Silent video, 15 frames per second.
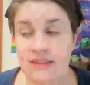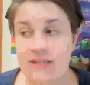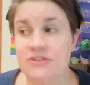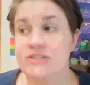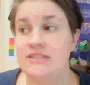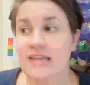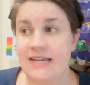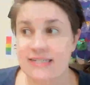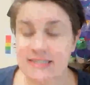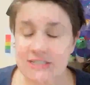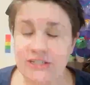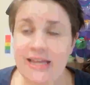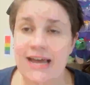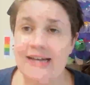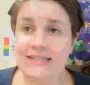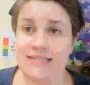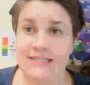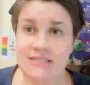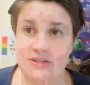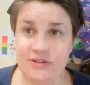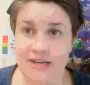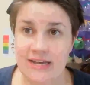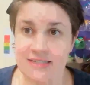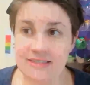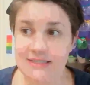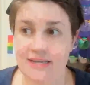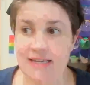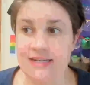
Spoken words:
they can still access their desk,